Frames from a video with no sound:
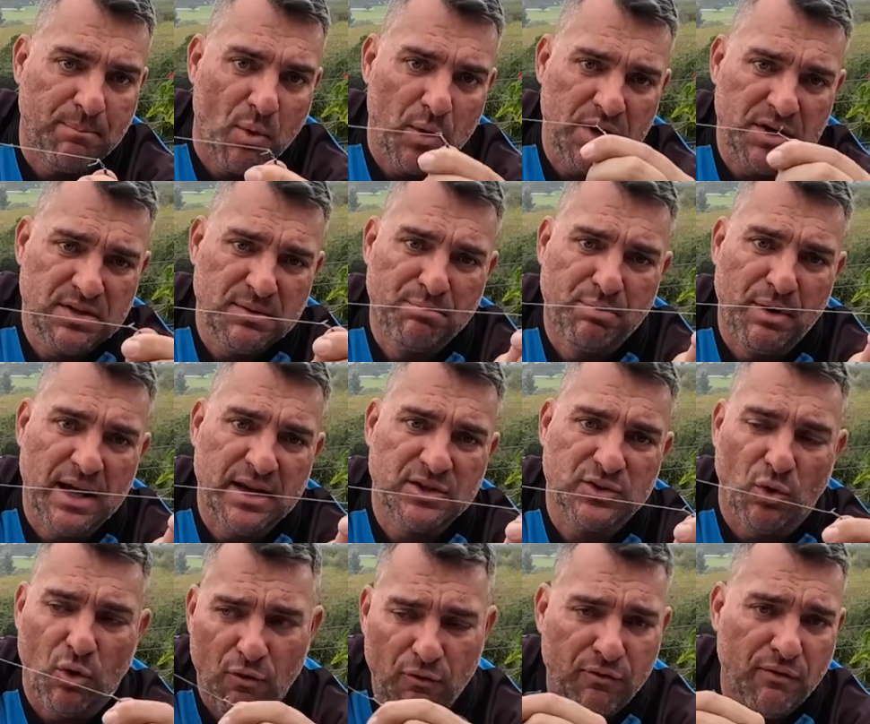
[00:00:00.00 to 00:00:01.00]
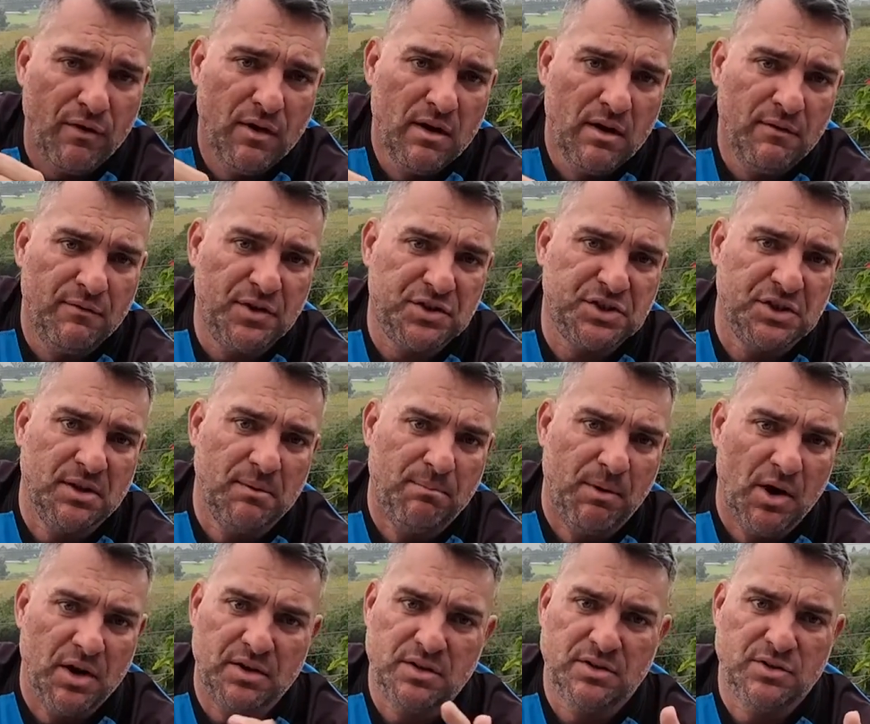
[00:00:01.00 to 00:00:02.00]
point, breaks off, fish in the
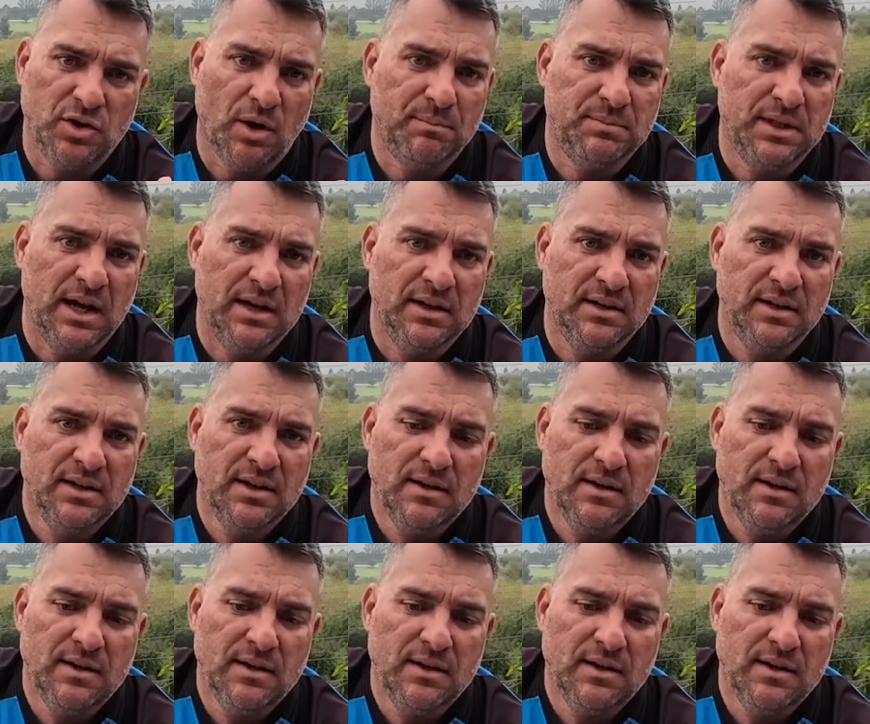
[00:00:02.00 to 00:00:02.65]
boat, job done.